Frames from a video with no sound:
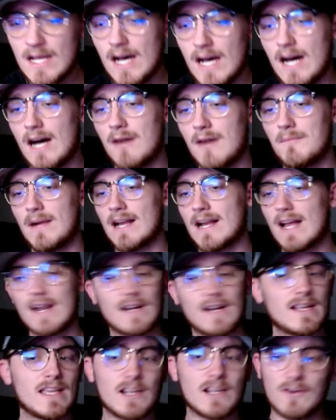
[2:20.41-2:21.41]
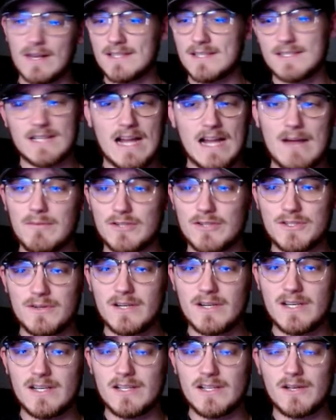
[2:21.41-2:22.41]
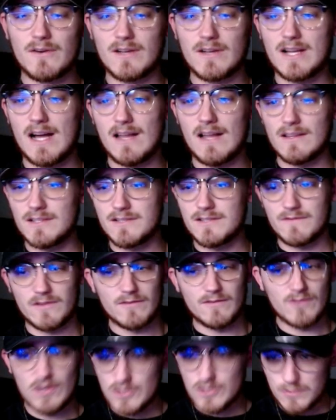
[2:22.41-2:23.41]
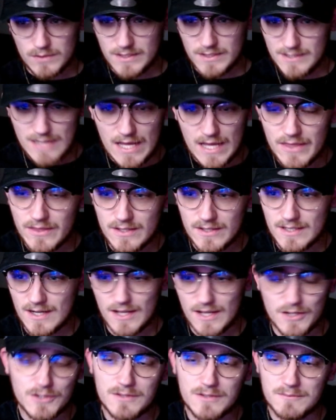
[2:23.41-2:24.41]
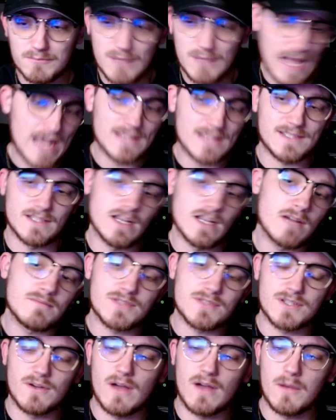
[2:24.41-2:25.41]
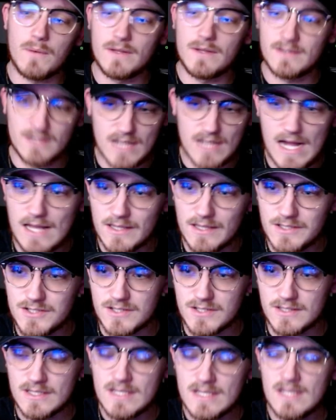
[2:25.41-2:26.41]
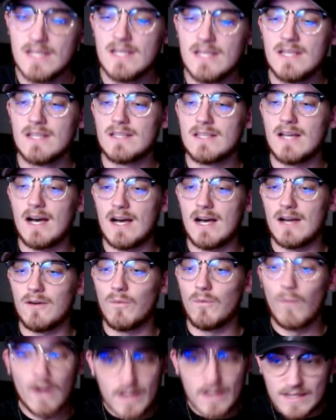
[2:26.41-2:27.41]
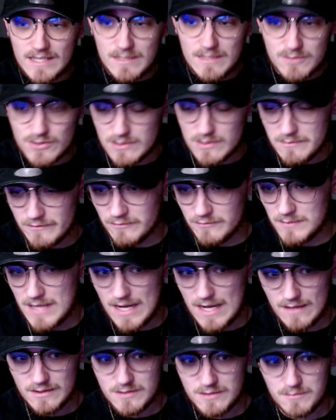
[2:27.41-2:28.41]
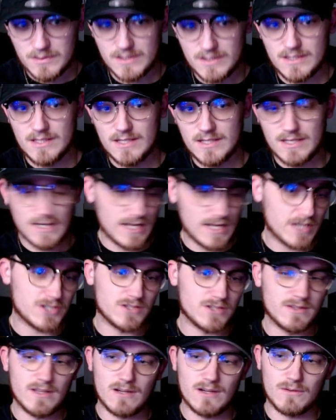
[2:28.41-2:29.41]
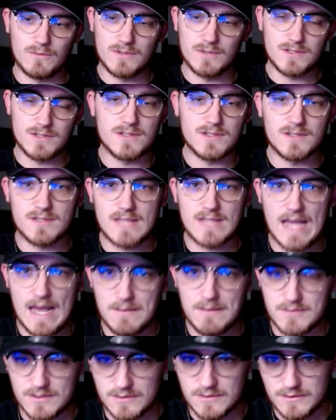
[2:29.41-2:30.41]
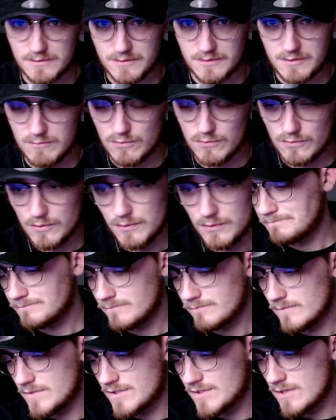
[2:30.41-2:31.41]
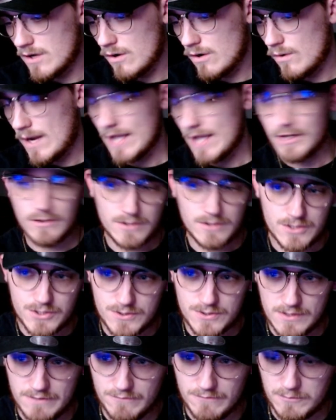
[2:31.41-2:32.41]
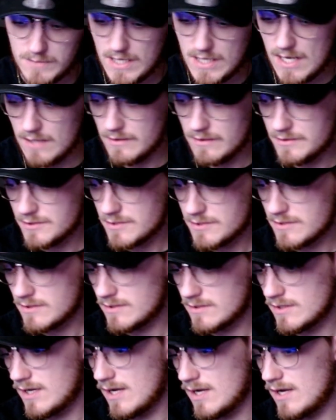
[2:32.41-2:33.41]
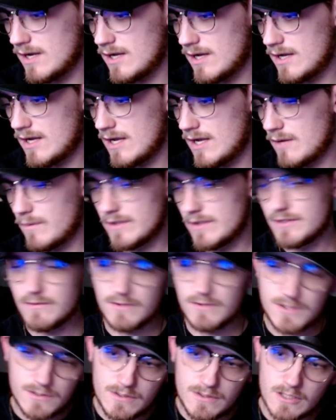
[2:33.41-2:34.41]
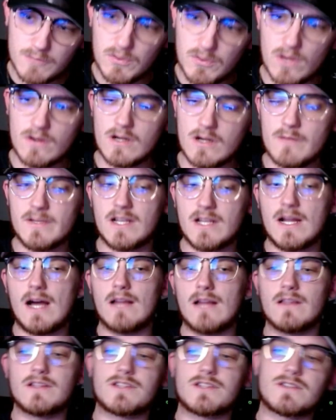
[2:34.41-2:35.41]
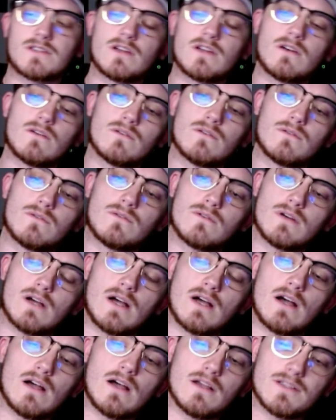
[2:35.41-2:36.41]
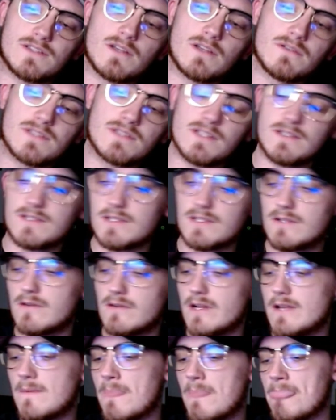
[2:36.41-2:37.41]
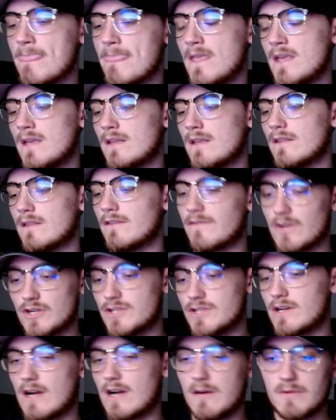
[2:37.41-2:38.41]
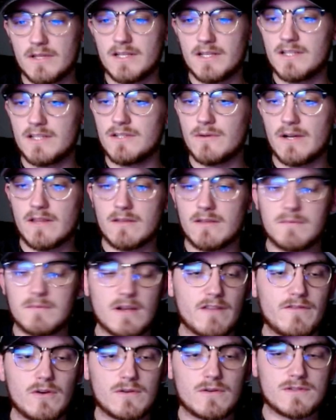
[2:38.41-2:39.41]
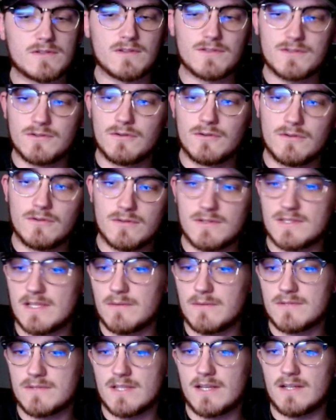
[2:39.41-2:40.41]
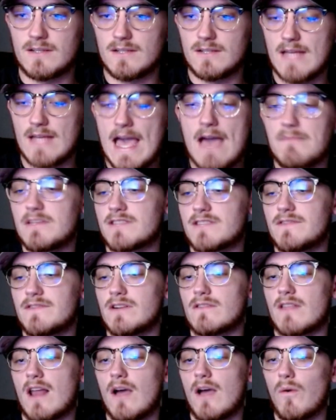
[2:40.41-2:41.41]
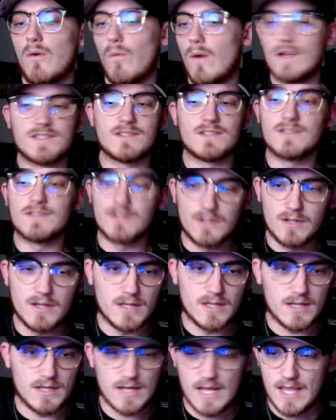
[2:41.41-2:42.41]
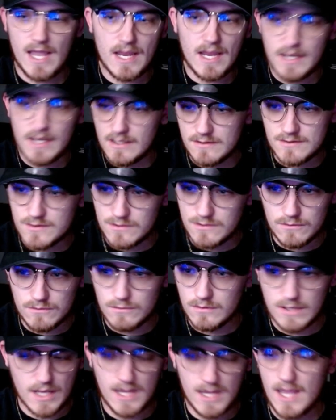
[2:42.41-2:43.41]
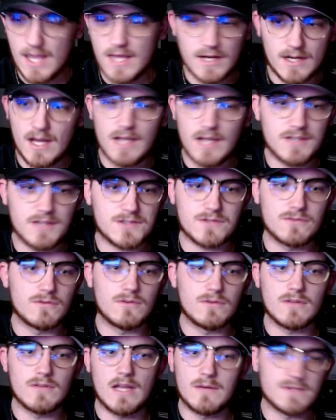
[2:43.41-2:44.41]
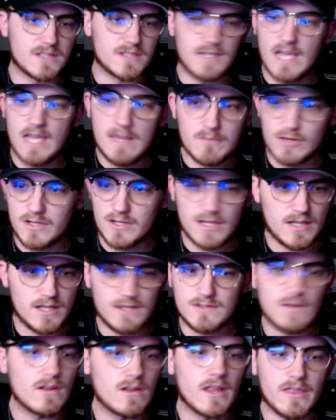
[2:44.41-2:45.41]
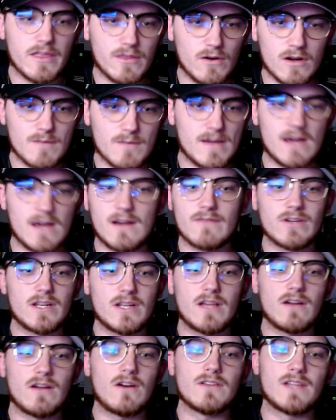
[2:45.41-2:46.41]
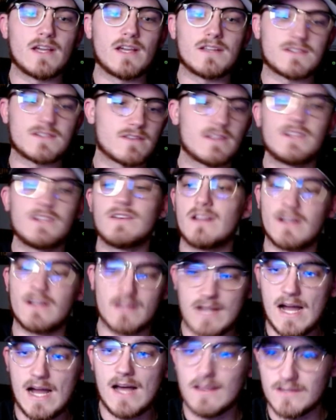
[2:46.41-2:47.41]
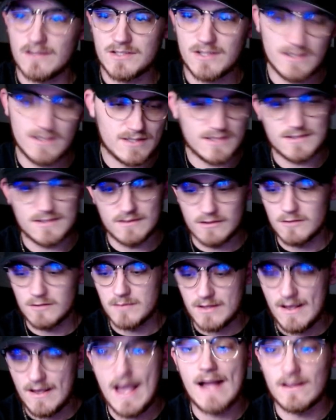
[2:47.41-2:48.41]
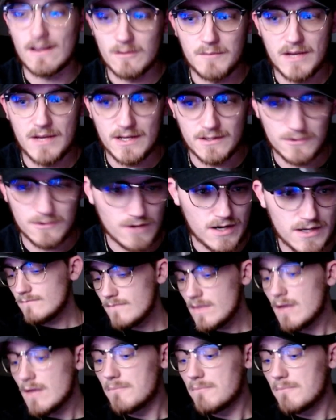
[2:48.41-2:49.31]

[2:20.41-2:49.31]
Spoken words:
I got an interesting opportunity to go to college for virtually nothing, and I couldn't pass it up. So I went to college and wanted to keep streaming from college, but the connection there was absolutely brutal. So I couldn't stream from college. I went to a 2-year program in college, so associate's degree. The first year I really didn't do anything, but I focused on school because that was like an atmosphere that I wasn't good in. I hated school. I hated high school. I was a gamer kid. It's all I thought about every day, all day. So then you get into college and it takes a little bit of acclimating, right?